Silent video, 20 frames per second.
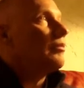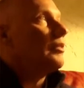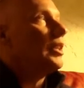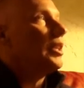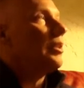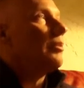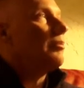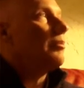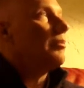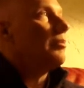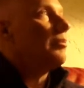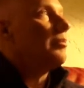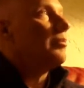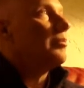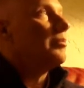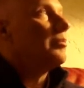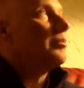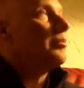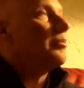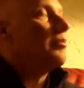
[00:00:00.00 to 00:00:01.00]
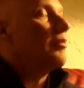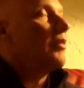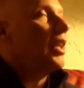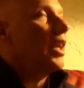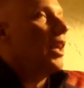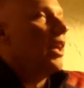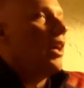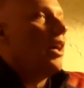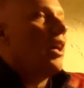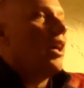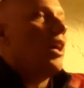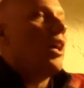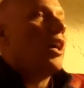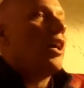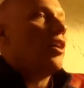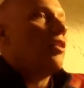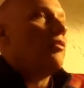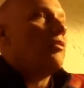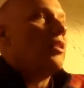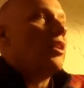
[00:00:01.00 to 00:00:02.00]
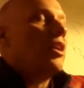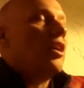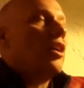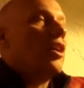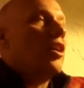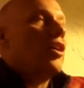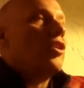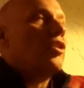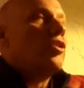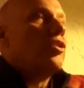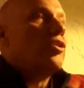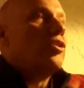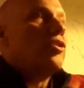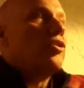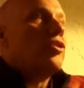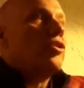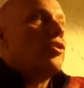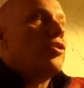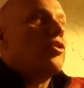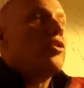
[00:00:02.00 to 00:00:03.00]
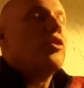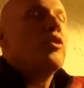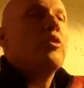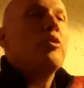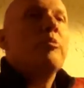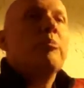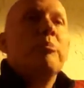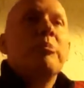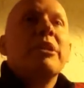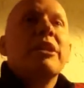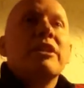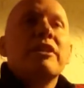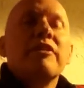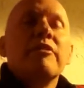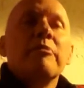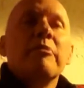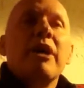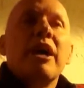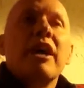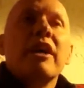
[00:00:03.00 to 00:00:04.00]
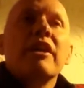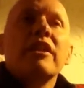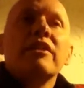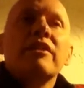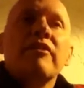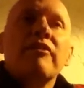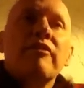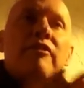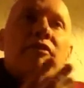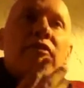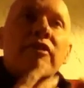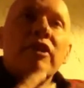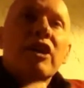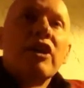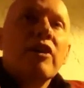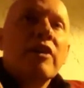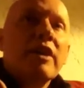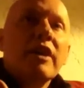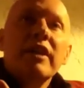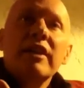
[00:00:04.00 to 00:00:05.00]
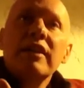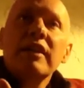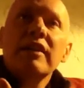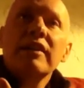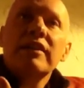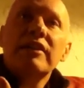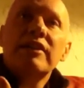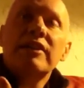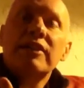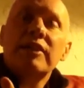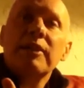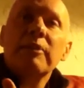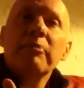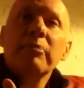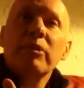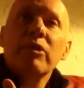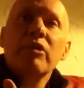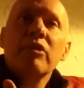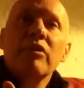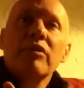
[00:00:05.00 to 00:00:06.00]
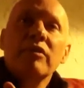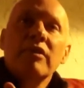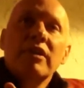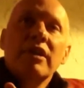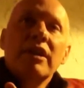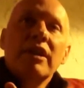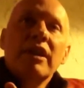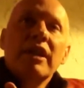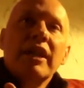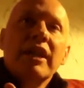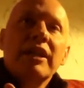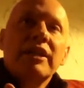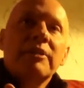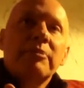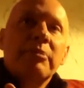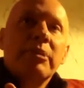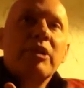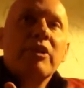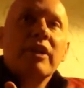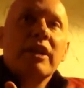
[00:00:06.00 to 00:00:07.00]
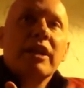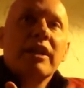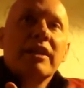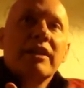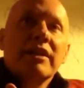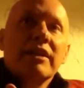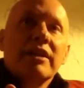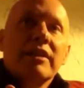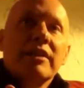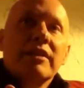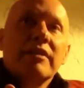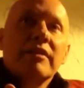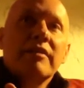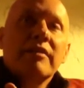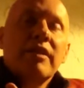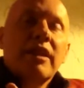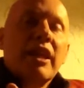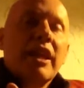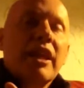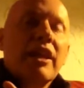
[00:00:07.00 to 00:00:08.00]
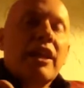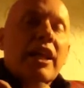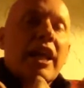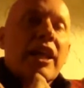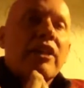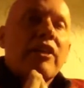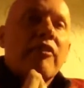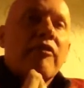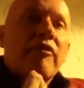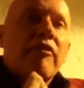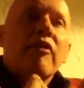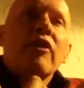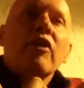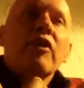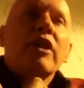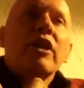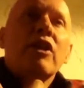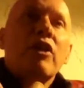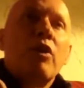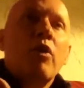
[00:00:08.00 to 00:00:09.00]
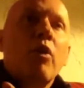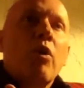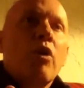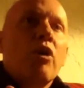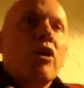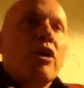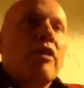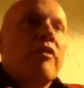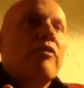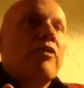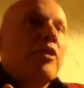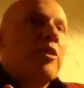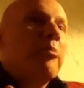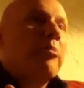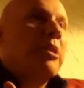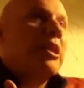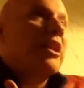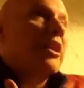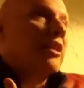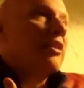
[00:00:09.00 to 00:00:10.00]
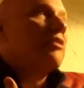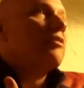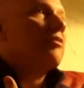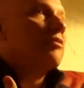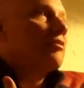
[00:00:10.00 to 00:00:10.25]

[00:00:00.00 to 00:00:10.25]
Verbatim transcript: Yeah. Uh, true peace of mind is a very simple experience at the very core of your being.